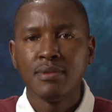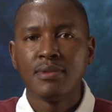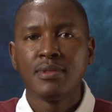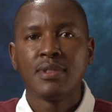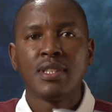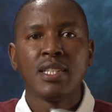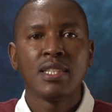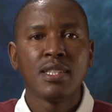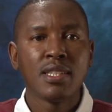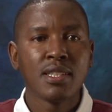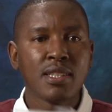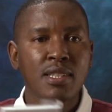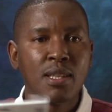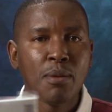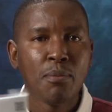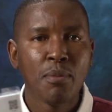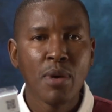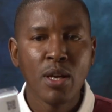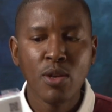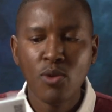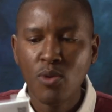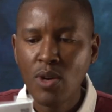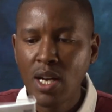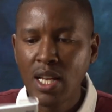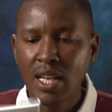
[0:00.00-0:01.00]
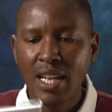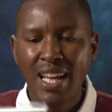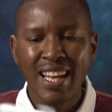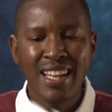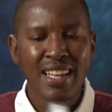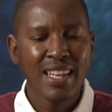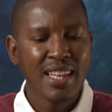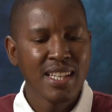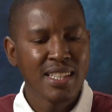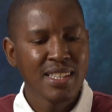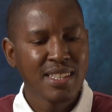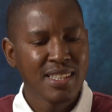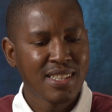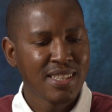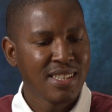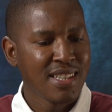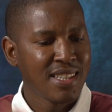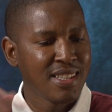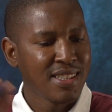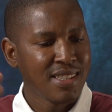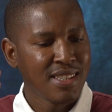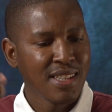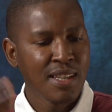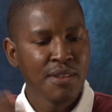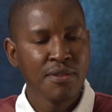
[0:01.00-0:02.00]
This is the manual. I guess
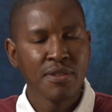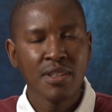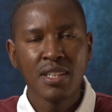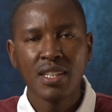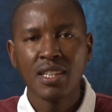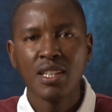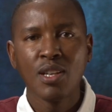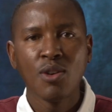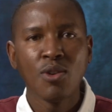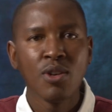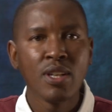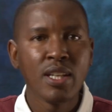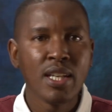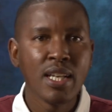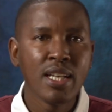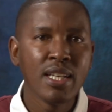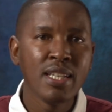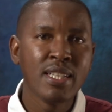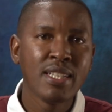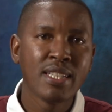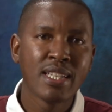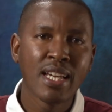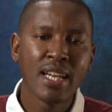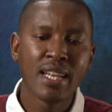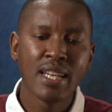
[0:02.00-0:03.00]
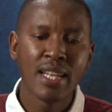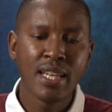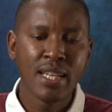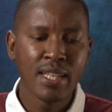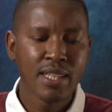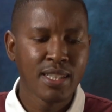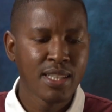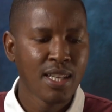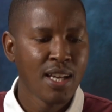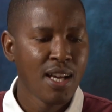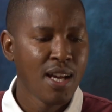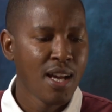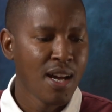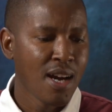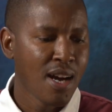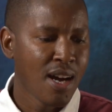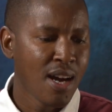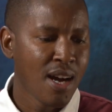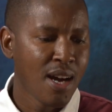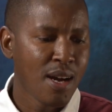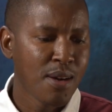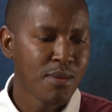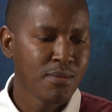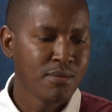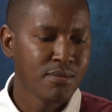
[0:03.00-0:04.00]
there's everything on the internet
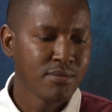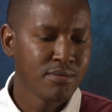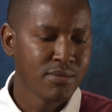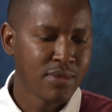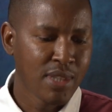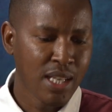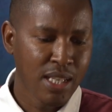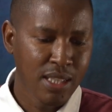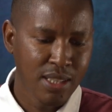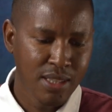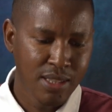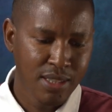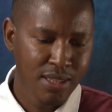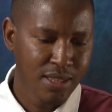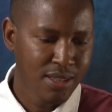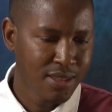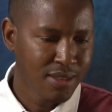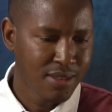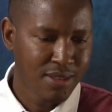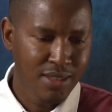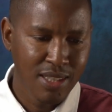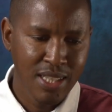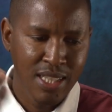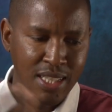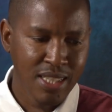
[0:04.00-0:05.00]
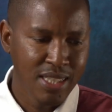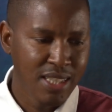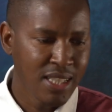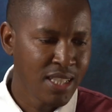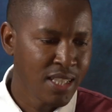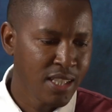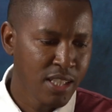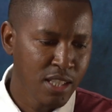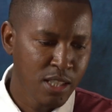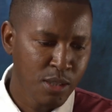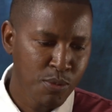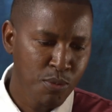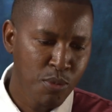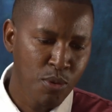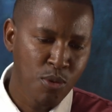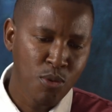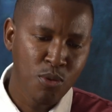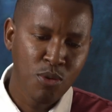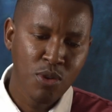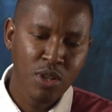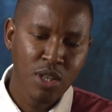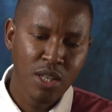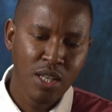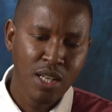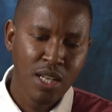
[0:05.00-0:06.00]
that is in this
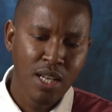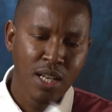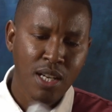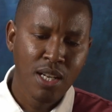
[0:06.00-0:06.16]
book.